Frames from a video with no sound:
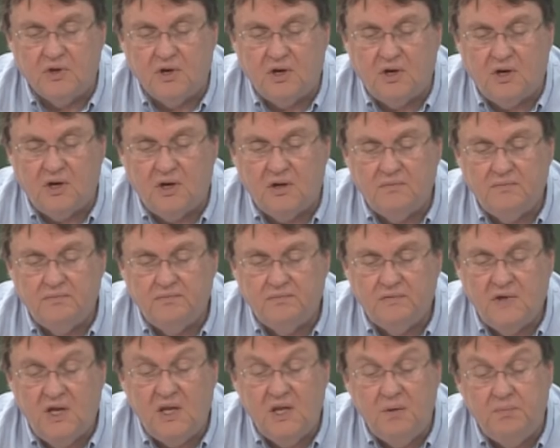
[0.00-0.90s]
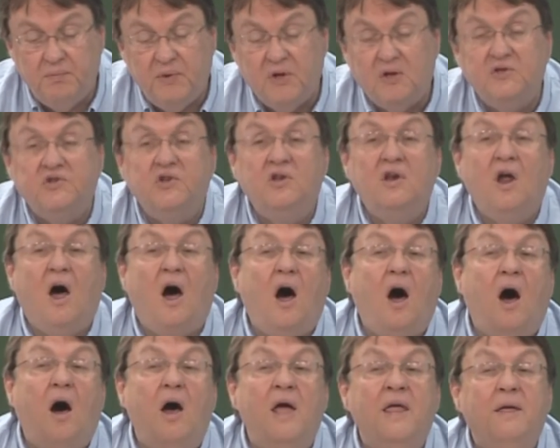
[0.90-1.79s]
with God. And he builds
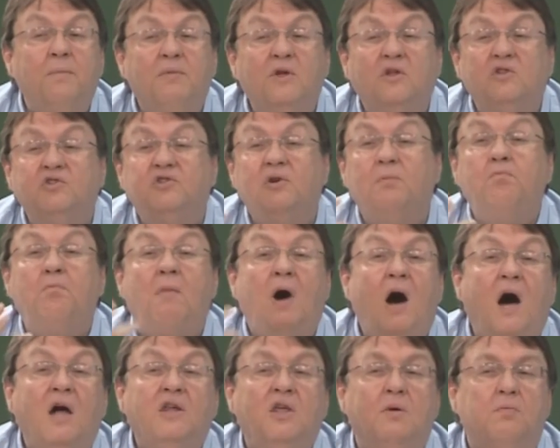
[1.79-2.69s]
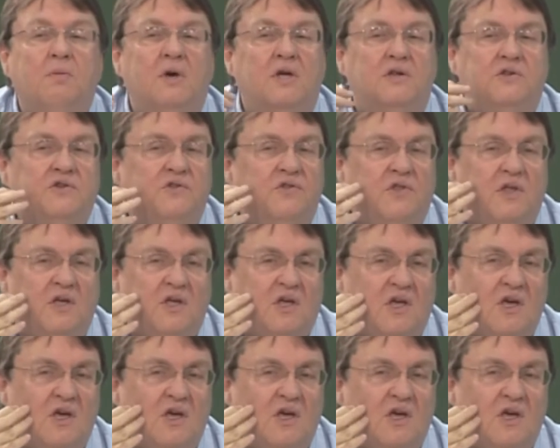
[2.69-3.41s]
a monument to the